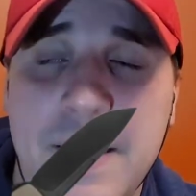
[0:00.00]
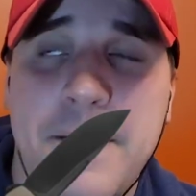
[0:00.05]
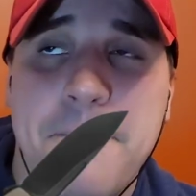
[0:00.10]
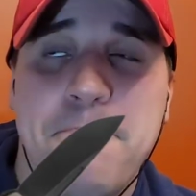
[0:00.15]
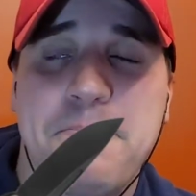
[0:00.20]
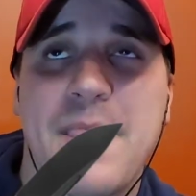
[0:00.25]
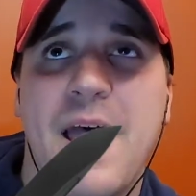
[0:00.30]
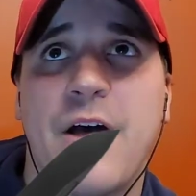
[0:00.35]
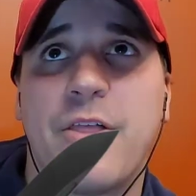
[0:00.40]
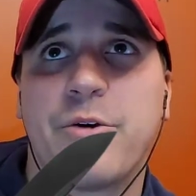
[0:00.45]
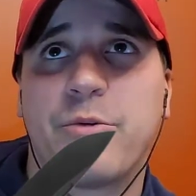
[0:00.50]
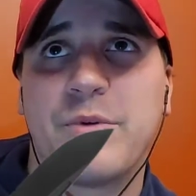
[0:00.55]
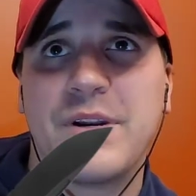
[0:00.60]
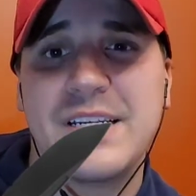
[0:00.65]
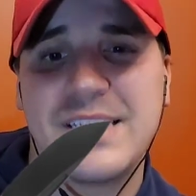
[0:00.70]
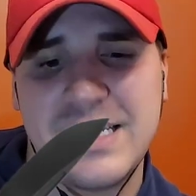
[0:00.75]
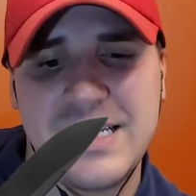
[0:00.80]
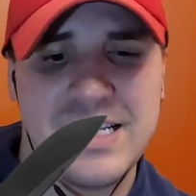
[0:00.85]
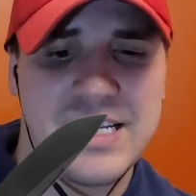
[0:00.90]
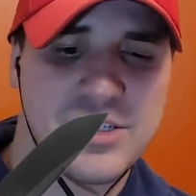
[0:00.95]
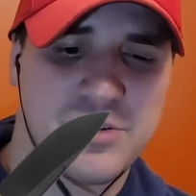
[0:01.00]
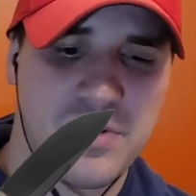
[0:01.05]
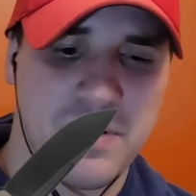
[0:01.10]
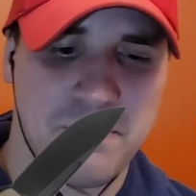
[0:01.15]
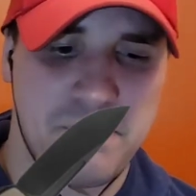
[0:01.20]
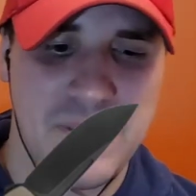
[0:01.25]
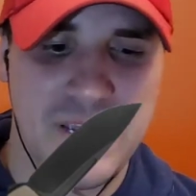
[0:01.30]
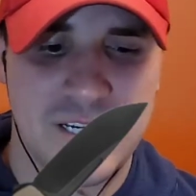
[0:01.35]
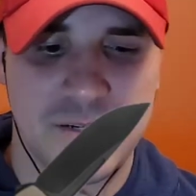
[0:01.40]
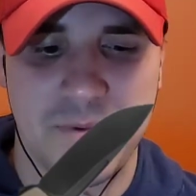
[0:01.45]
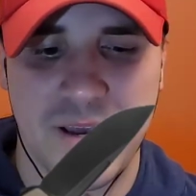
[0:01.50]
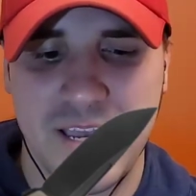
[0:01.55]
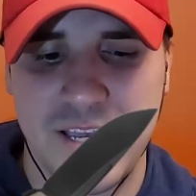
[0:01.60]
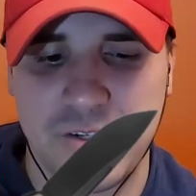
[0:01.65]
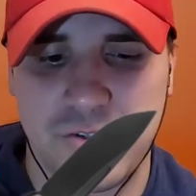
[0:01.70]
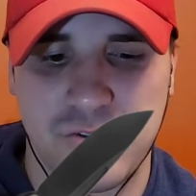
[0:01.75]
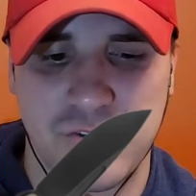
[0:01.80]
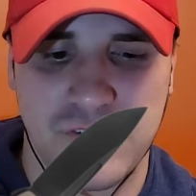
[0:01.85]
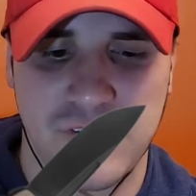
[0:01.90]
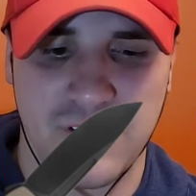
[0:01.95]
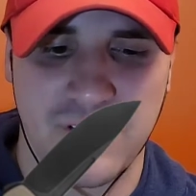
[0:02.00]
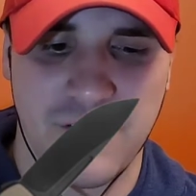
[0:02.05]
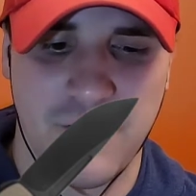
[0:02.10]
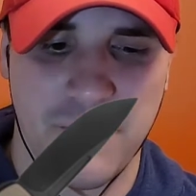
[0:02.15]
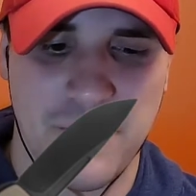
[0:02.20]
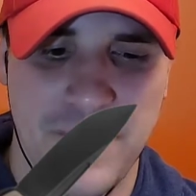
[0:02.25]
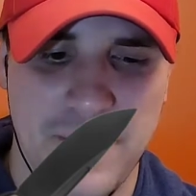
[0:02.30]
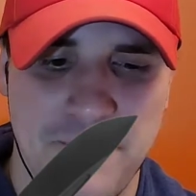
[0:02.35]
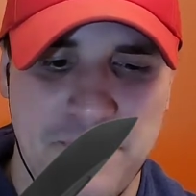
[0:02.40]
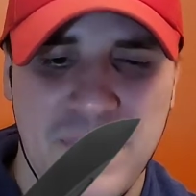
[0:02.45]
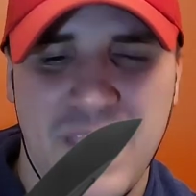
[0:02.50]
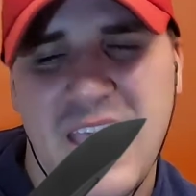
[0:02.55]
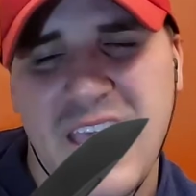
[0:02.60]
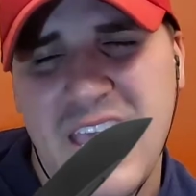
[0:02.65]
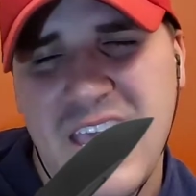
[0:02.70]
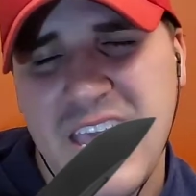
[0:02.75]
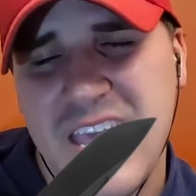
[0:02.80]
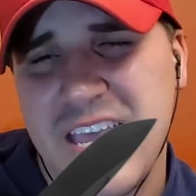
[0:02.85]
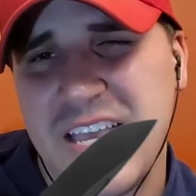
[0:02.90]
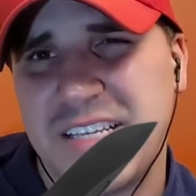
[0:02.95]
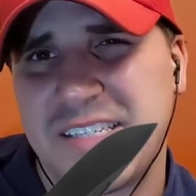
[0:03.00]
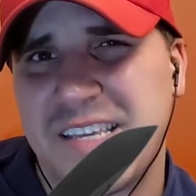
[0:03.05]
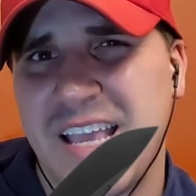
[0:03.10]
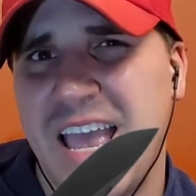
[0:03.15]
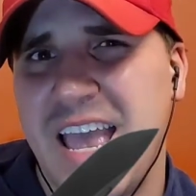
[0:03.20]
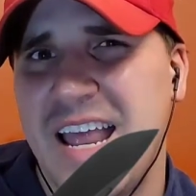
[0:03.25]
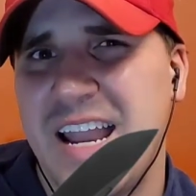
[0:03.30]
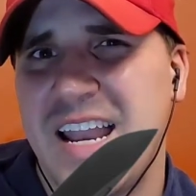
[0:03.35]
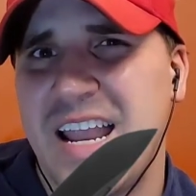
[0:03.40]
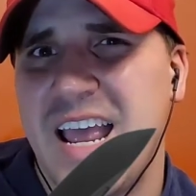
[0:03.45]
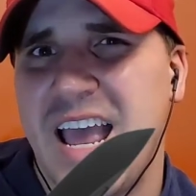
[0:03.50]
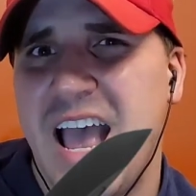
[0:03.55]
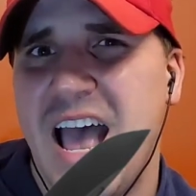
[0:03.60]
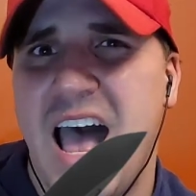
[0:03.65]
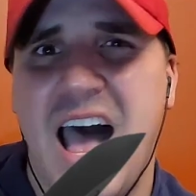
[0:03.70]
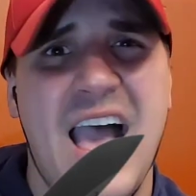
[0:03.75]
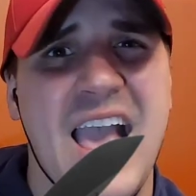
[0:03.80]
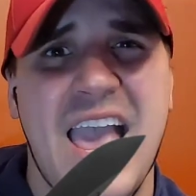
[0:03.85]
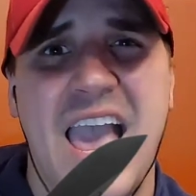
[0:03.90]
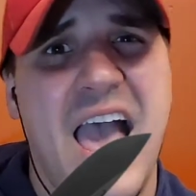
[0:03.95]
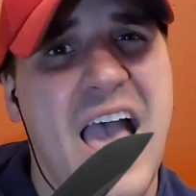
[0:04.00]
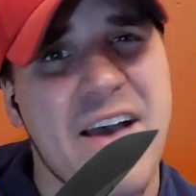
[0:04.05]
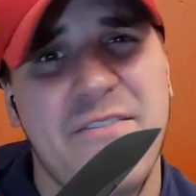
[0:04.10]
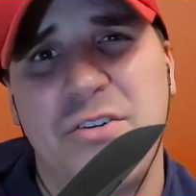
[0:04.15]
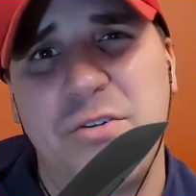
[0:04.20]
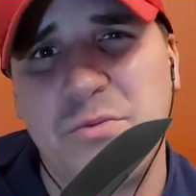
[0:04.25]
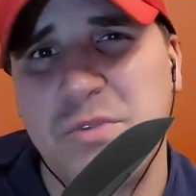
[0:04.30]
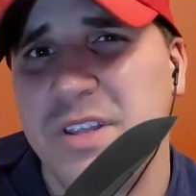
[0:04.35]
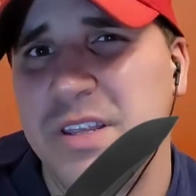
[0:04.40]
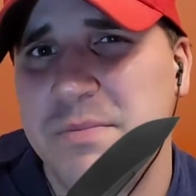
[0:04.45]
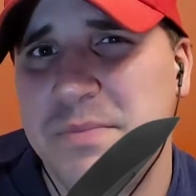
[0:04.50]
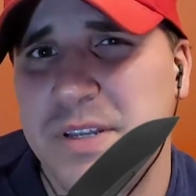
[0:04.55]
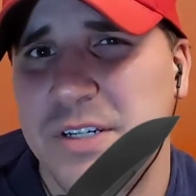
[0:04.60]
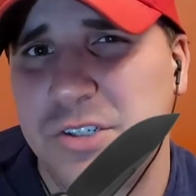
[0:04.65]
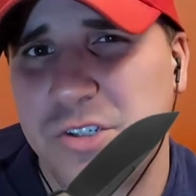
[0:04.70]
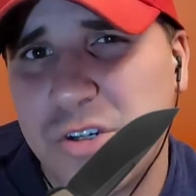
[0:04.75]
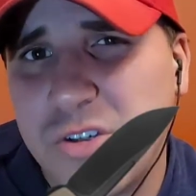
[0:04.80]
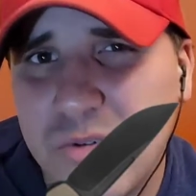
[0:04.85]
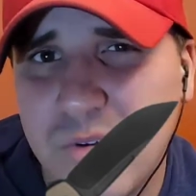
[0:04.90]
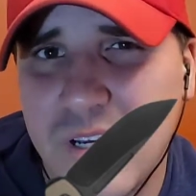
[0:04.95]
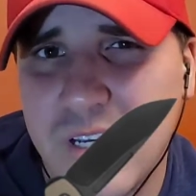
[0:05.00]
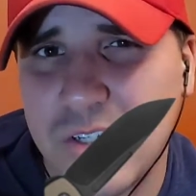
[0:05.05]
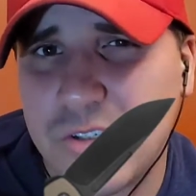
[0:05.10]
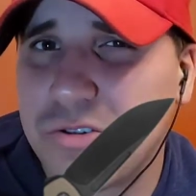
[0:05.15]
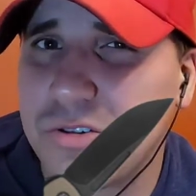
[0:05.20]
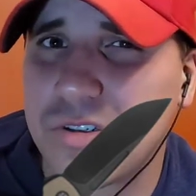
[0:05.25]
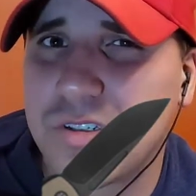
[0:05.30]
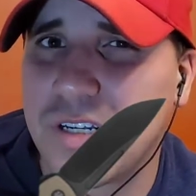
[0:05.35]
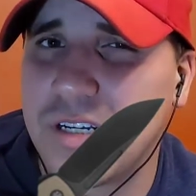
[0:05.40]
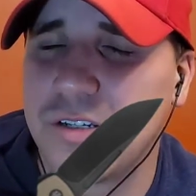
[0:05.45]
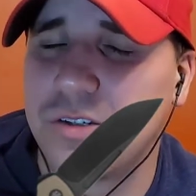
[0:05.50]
Now, the reason this one piqued my interest a little bit is that I haven't really been too interested in